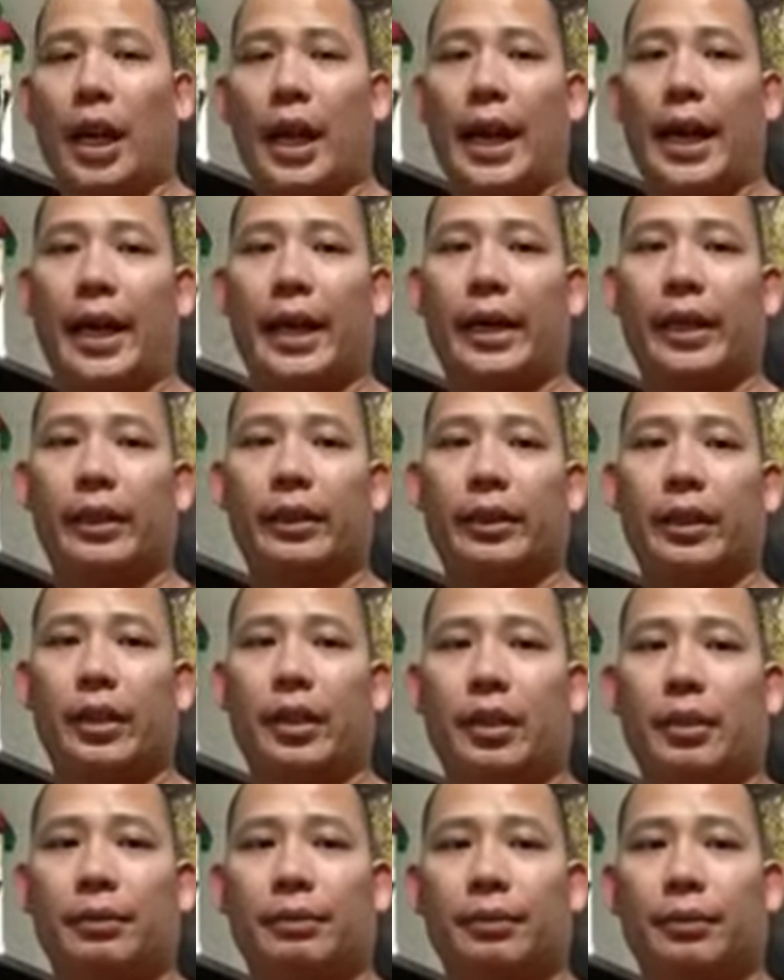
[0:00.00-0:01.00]
And
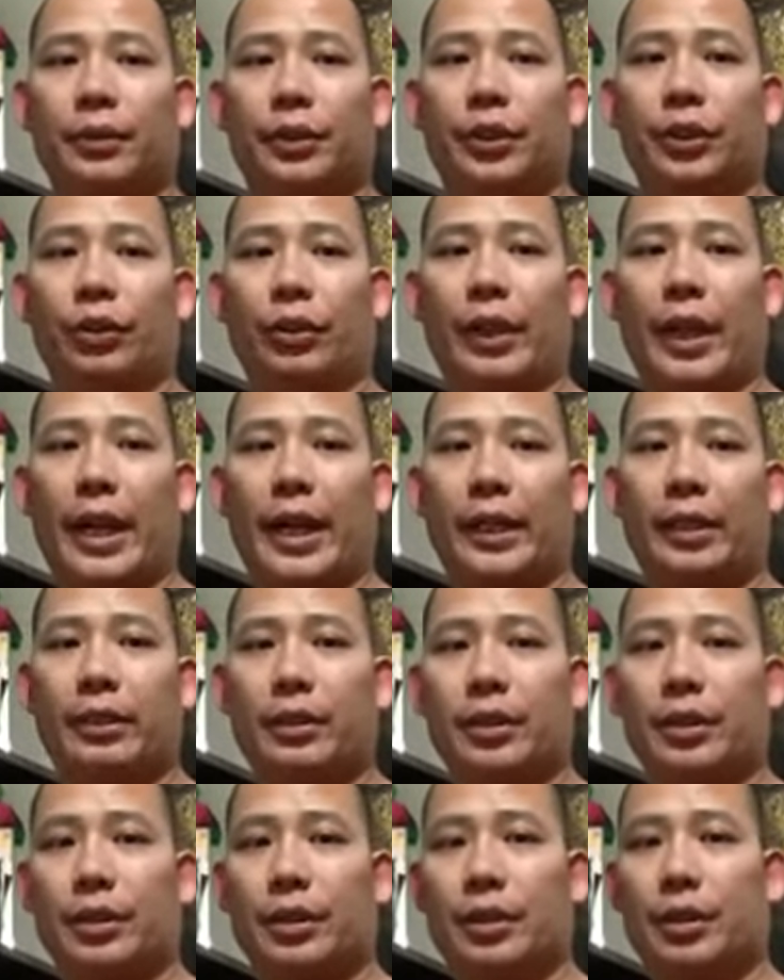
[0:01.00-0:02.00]
so that,
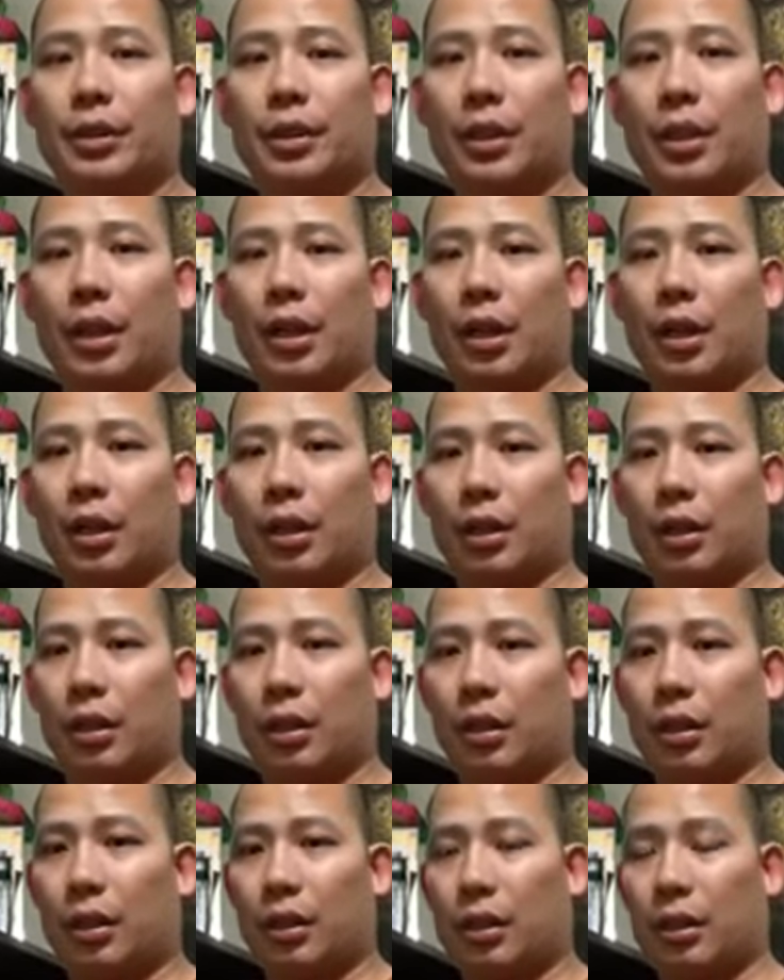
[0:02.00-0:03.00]

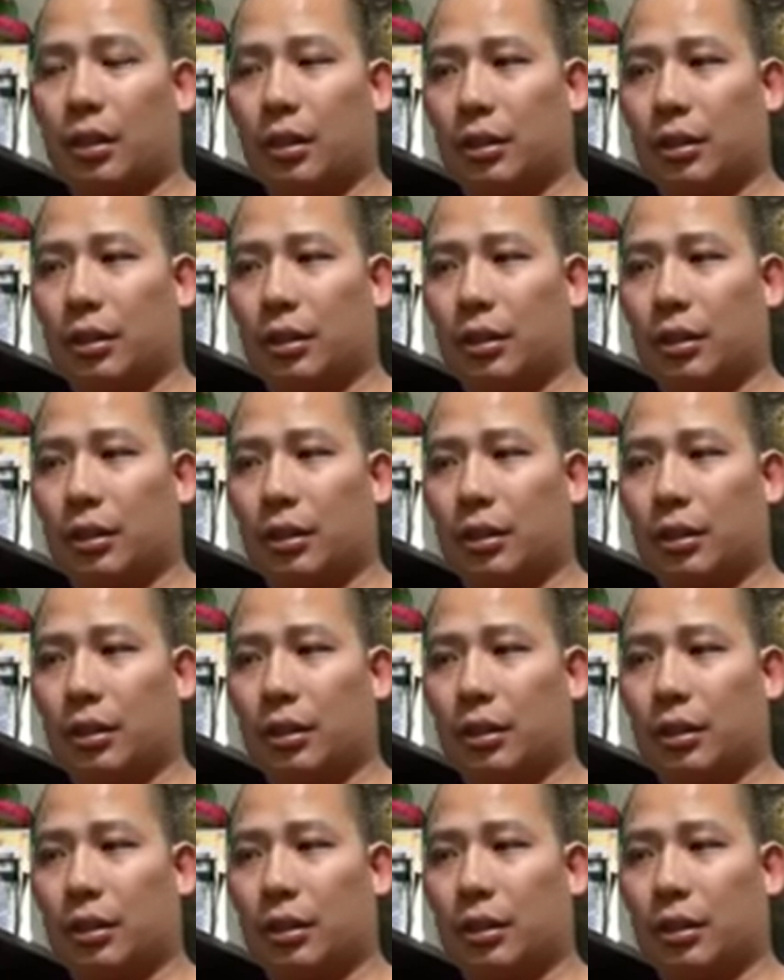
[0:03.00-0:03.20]
so